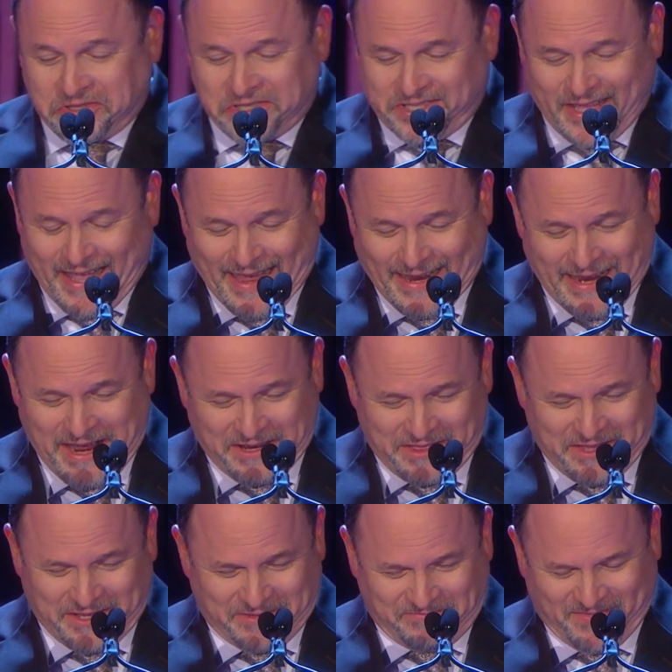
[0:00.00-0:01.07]
that out of
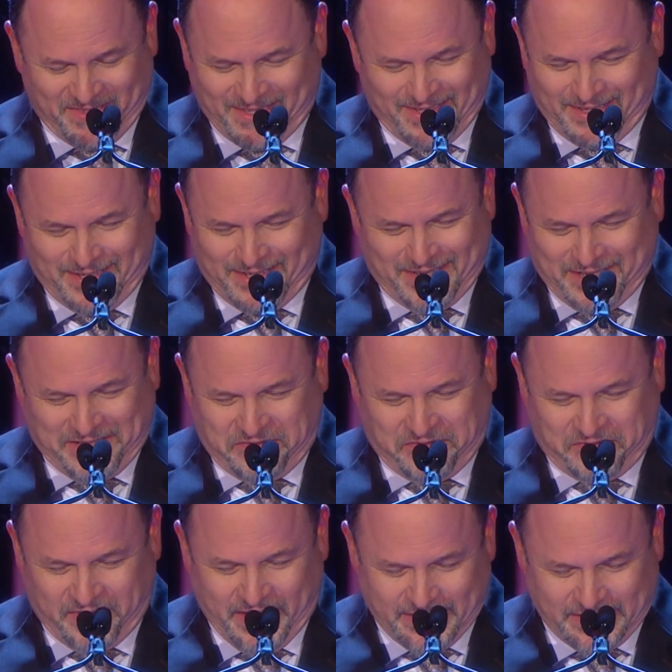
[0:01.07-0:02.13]
the
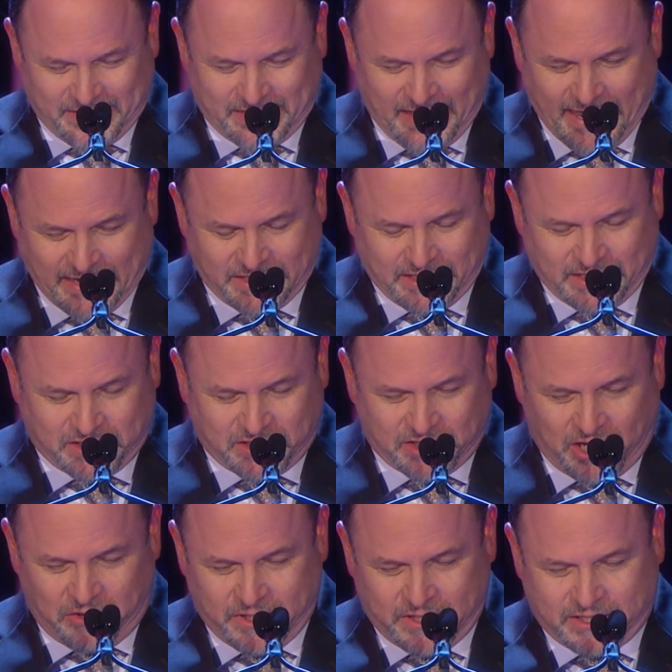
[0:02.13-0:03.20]
fantastic,
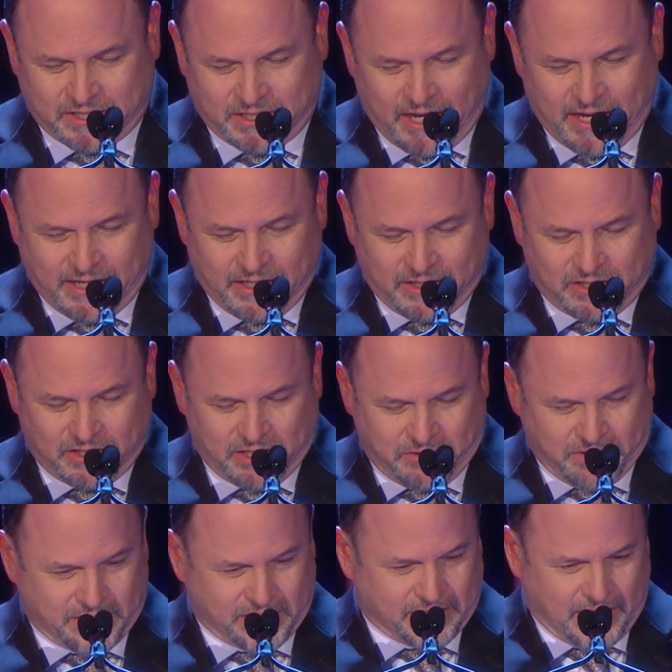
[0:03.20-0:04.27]
so exciting, so
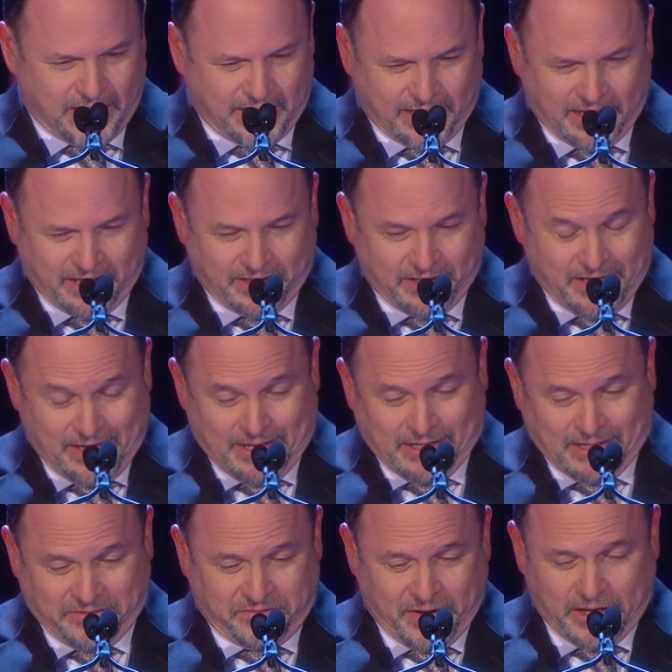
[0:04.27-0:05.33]
exciting. I
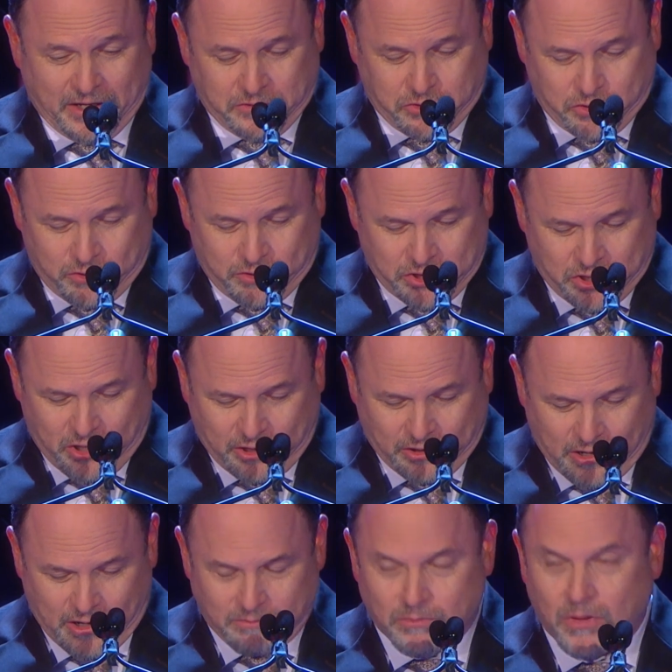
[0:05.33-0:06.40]
follow George
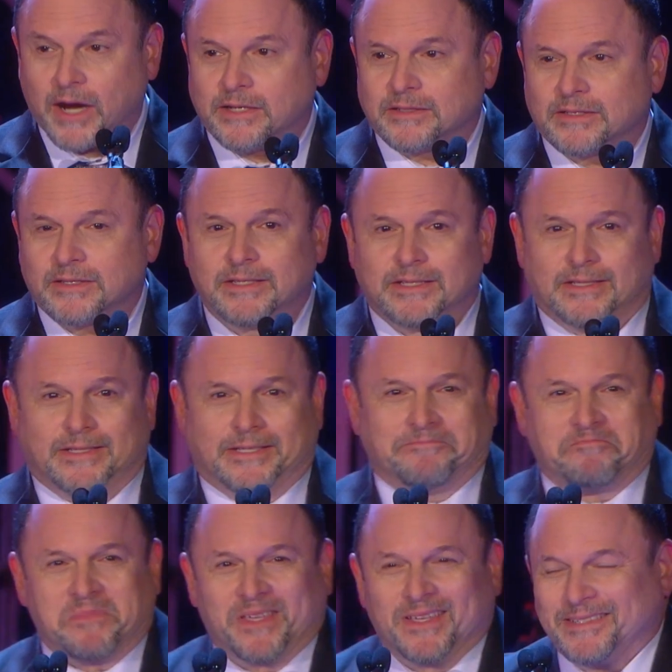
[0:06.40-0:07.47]
R.R. Martin,
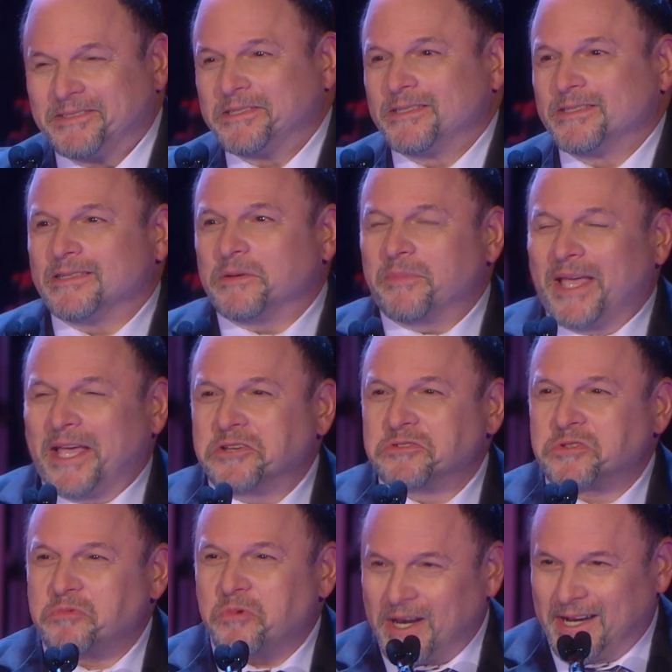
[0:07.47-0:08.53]
a man
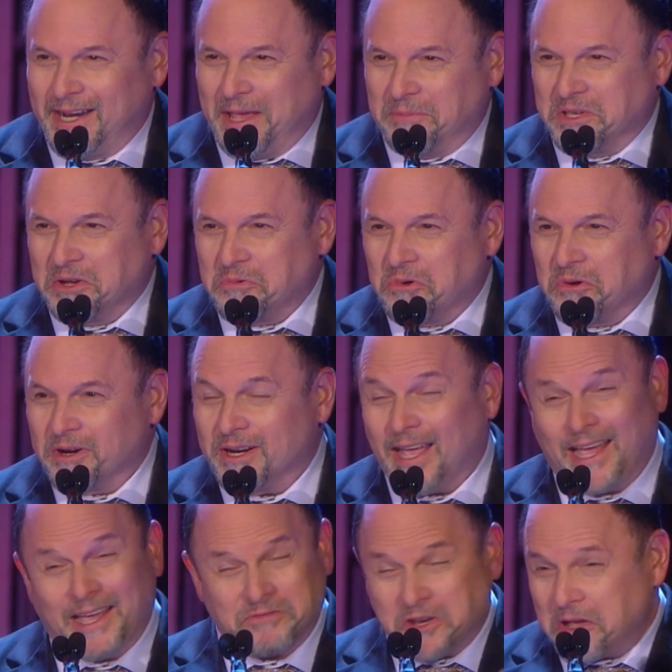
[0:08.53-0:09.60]
who's won an Emmy Award.
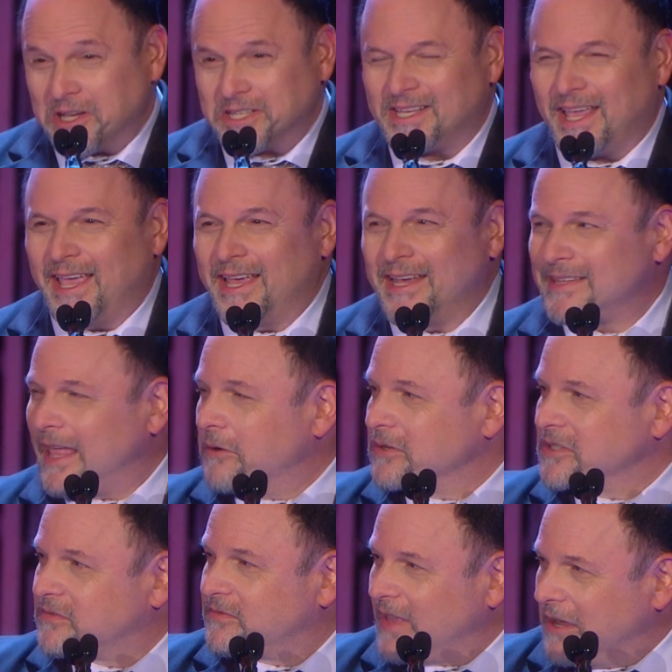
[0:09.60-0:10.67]
I've lost 8. That
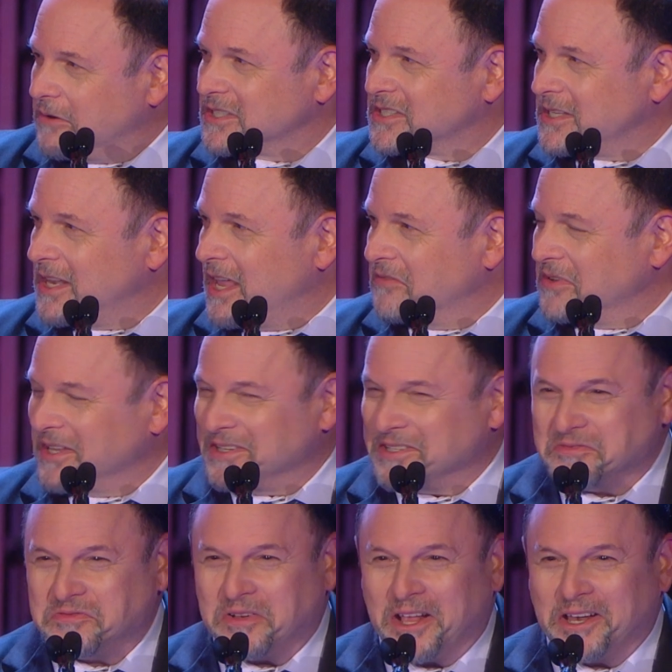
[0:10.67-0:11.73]
was lovely to
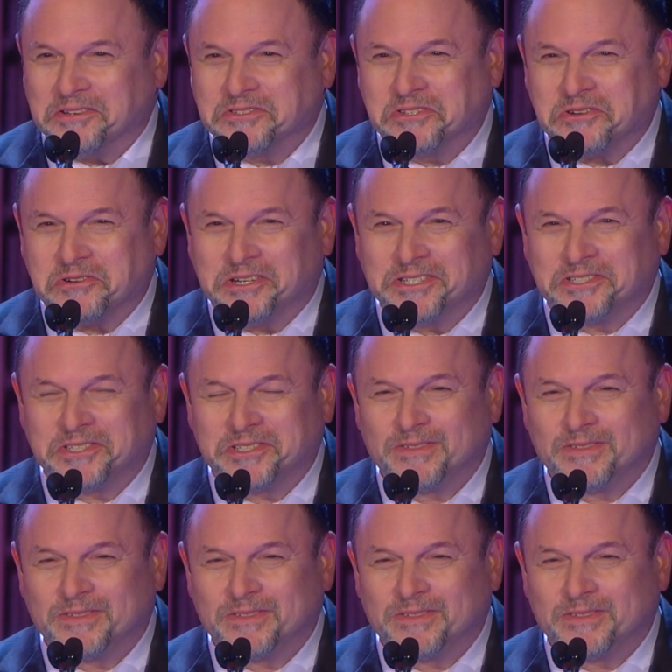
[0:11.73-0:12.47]
follow George.